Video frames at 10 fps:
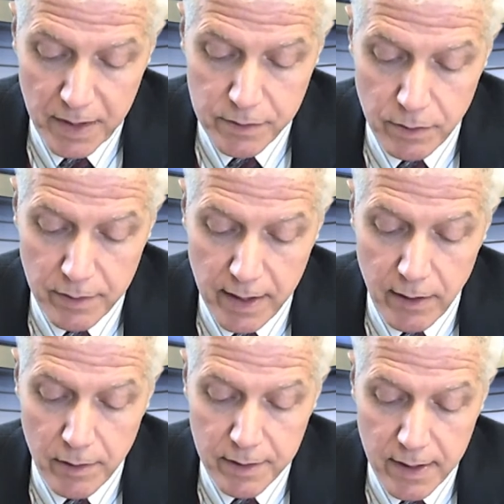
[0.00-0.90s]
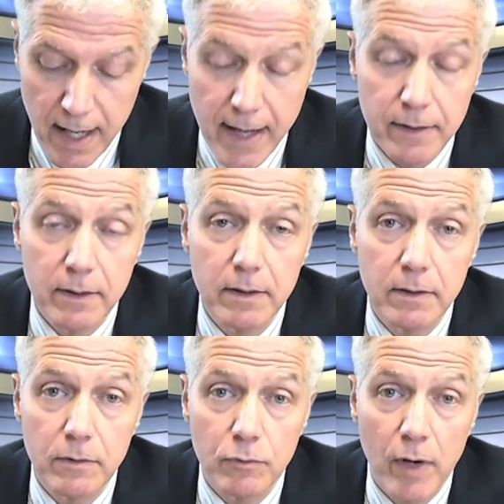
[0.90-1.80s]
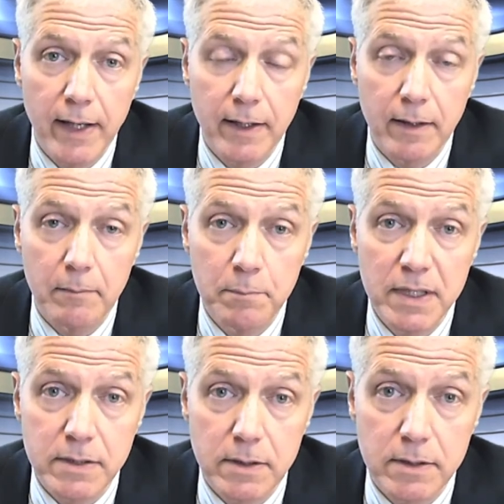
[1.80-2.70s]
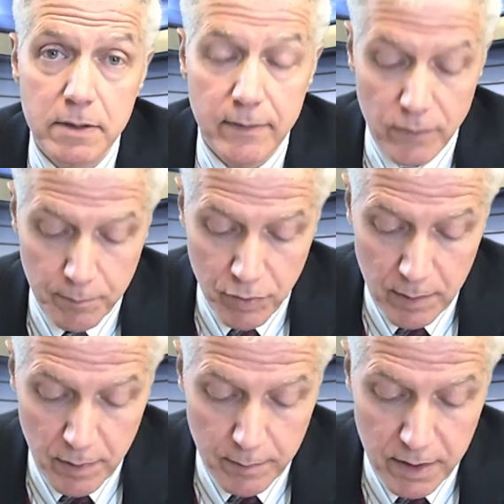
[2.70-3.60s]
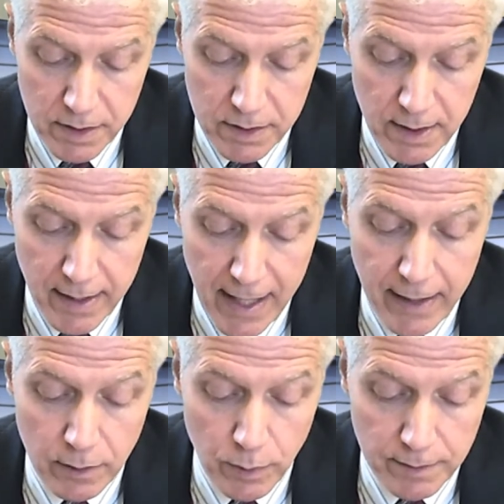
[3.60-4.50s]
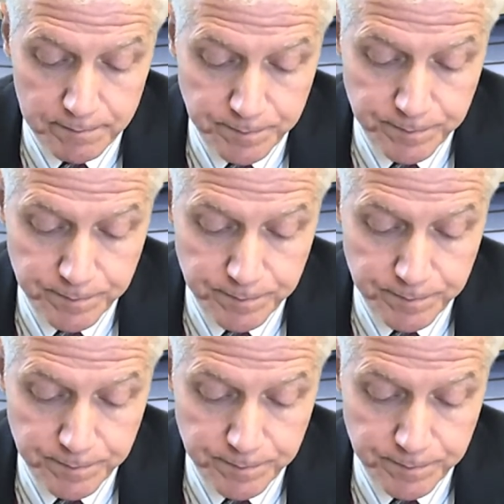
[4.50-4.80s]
So they are not writing business if the premium is not adequate.